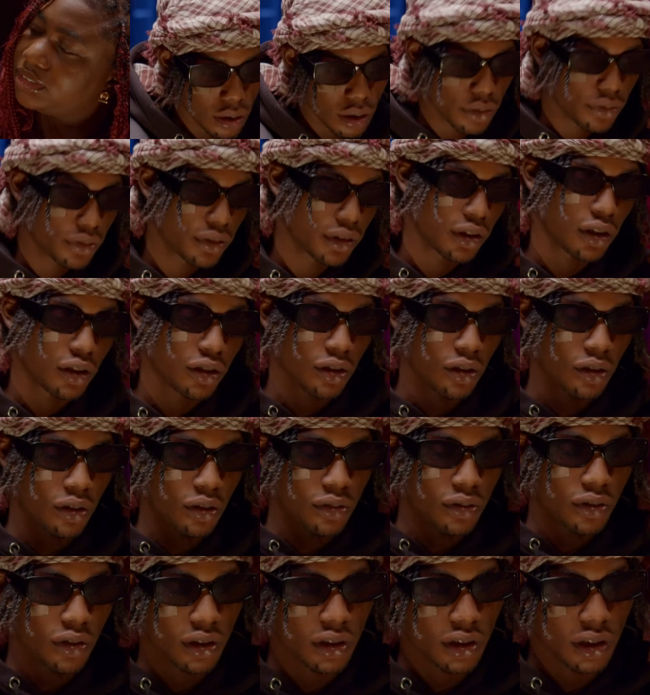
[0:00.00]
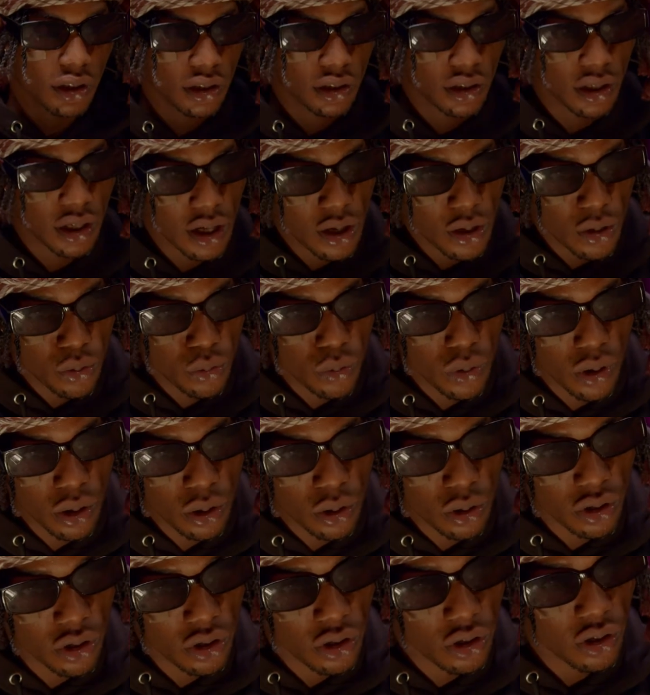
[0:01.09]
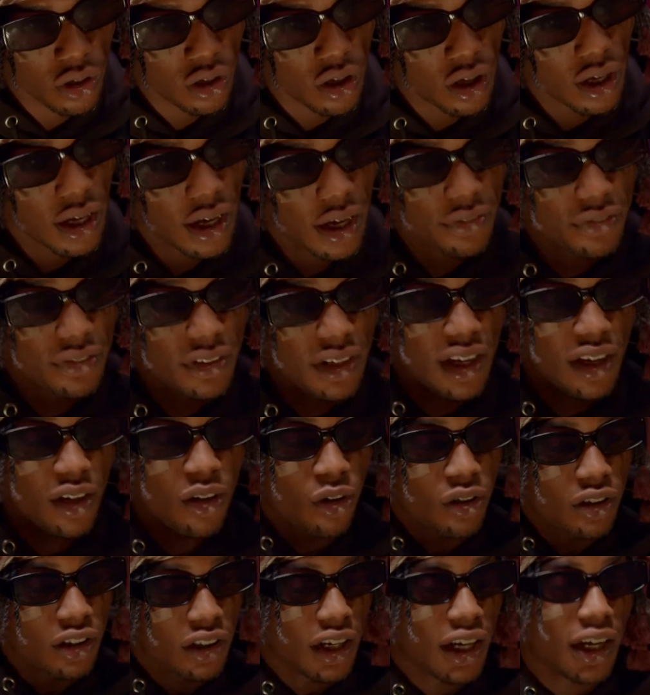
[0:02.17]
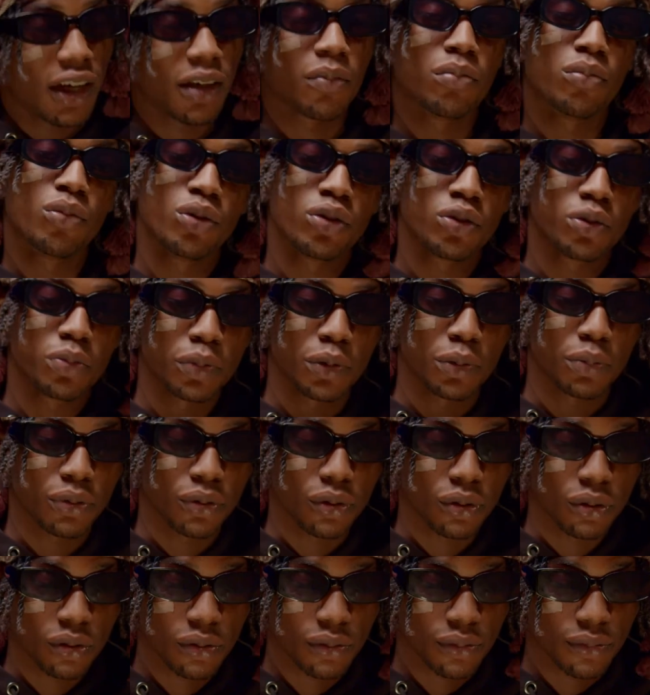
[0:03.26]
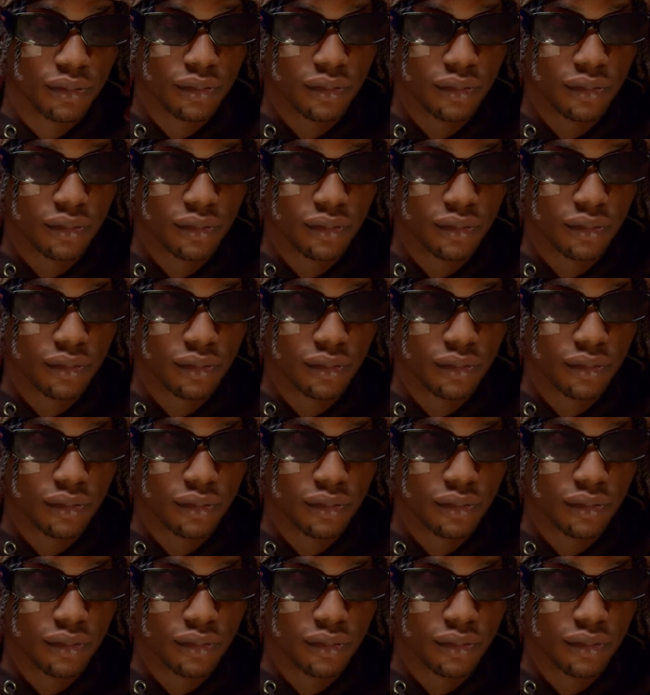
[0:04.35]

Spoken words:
Definition of success? Well, I feel like unlike most people,